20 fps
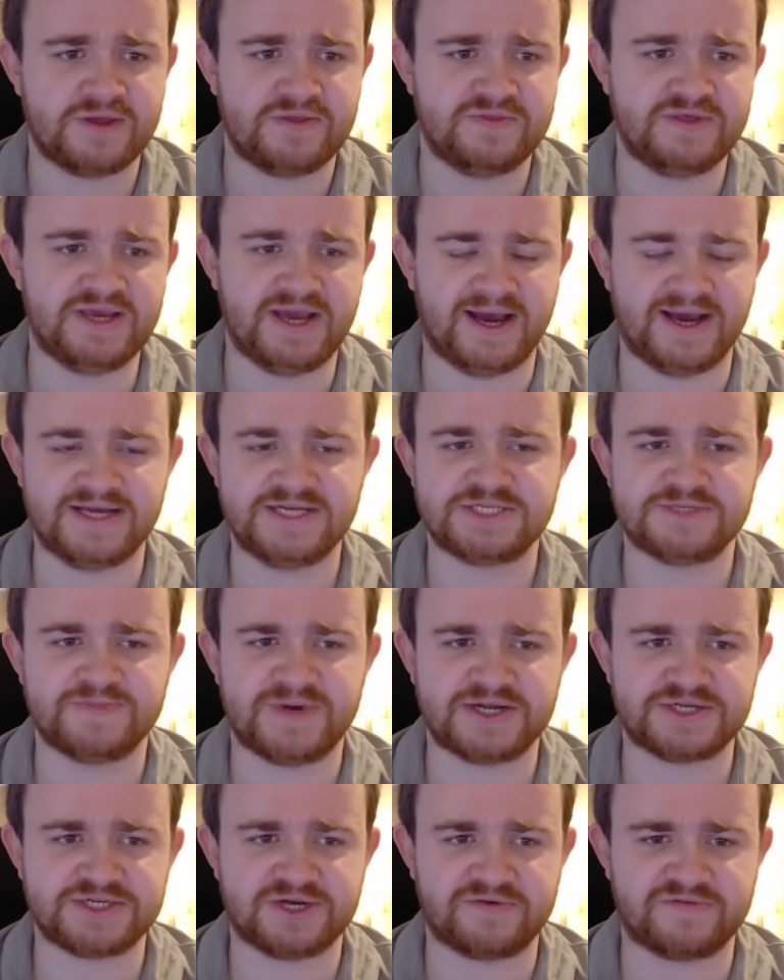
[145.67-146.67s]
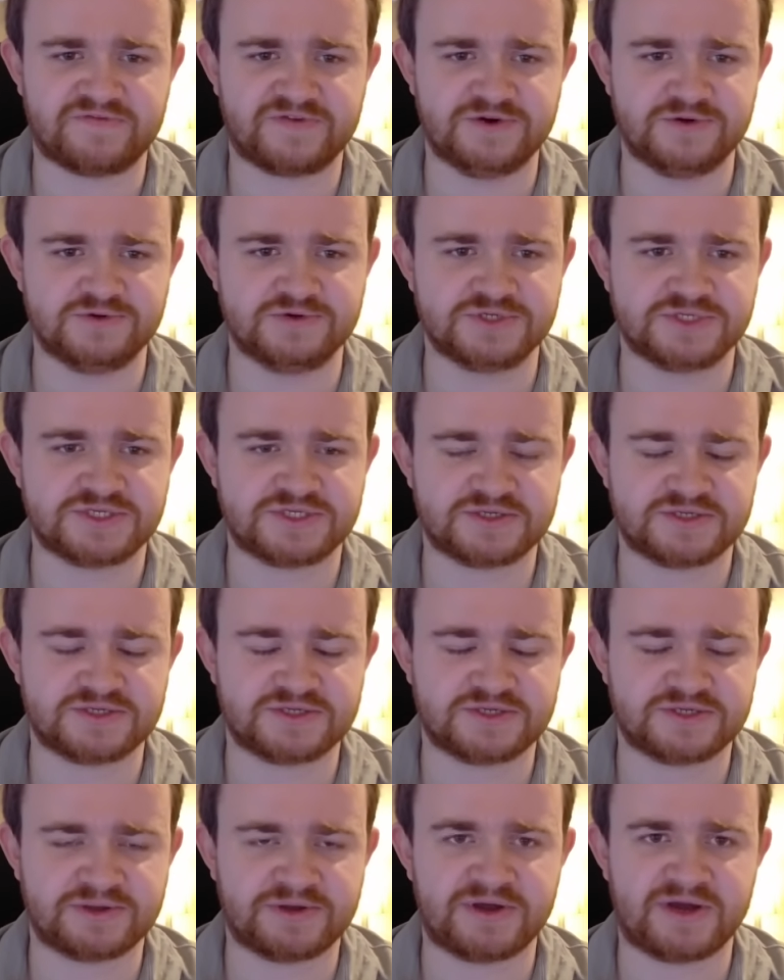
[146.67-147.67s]
The Ace matchup feels,
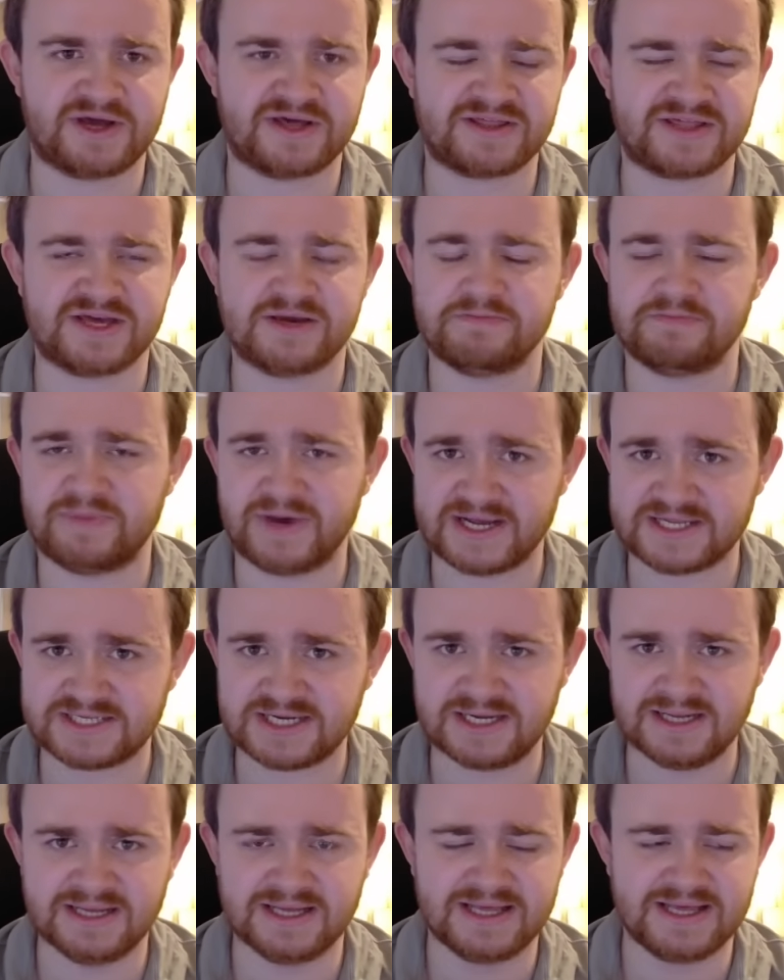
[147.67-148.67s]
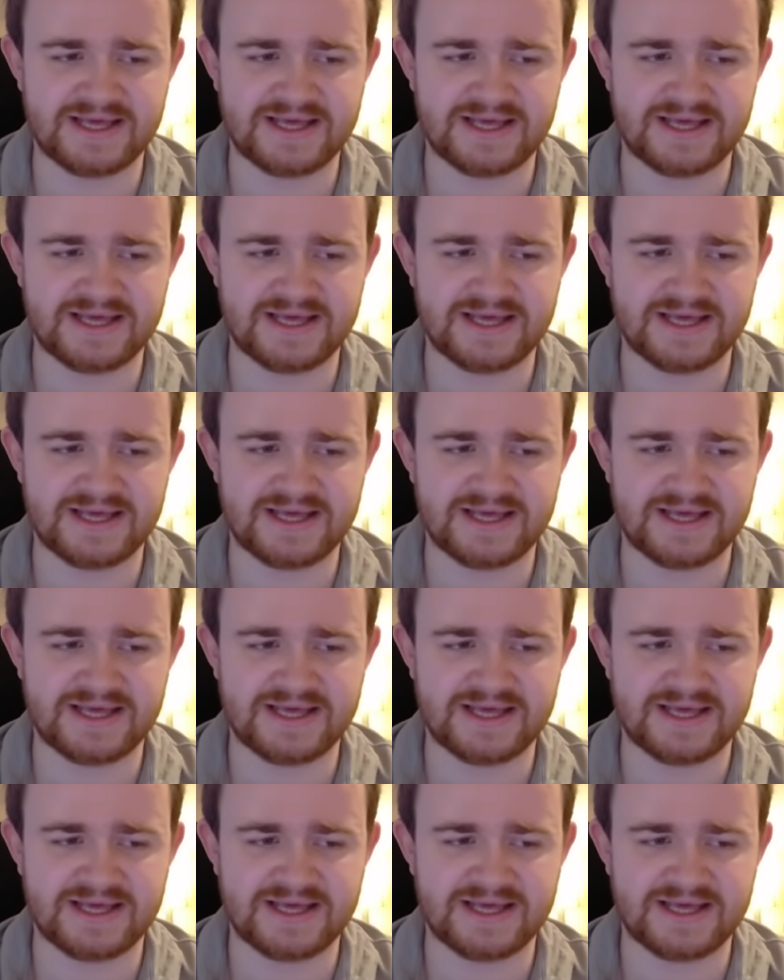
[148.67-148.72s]
I think, better.